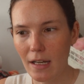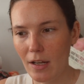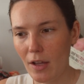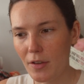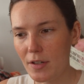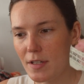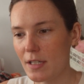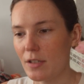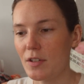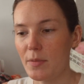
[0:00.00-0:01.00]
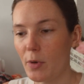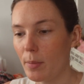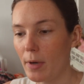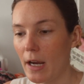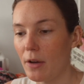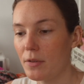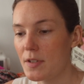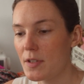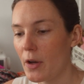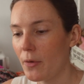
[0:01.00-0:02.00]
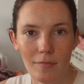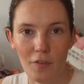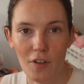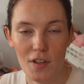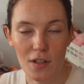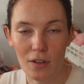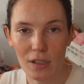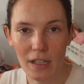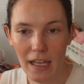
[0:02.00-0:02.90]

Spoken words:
in others it looks more brown, so versatile.